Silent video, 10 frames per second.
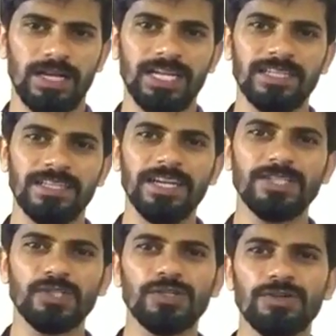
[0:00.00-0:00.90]
and
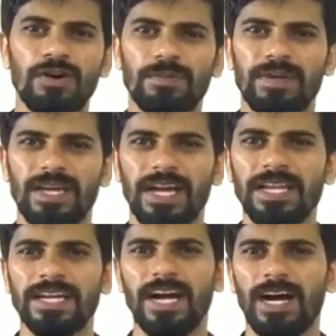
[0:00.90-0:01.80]
there should not be
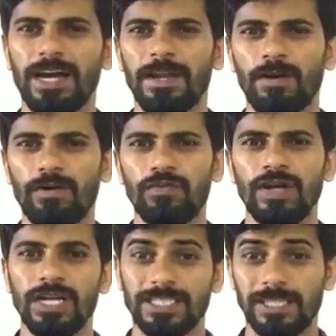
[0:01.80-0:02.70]
any kind of
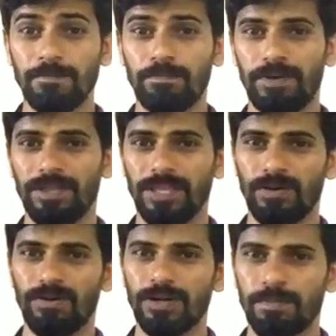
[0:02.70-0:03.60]

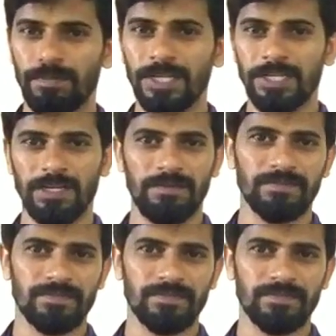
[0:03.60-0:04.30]
sympathy or pity,